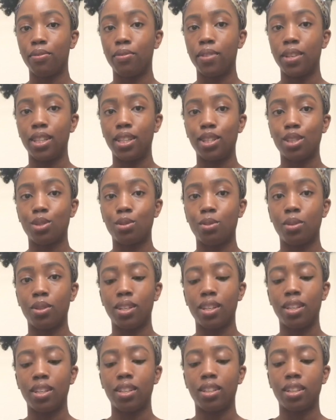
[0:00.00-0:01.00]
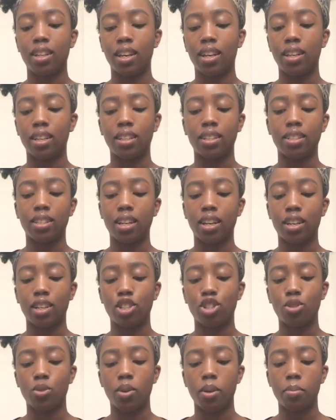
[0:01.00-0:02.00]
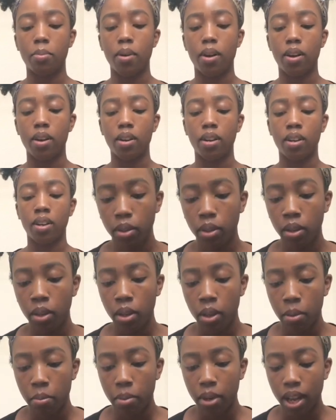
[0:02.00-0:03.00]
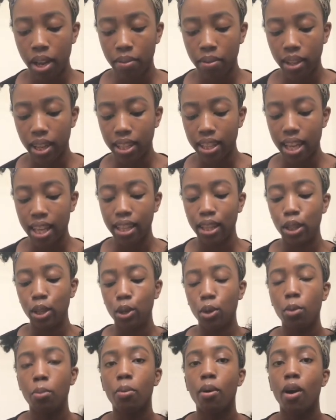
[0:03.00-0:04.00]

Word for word: in the schooling like it's like a short part but I feel like that little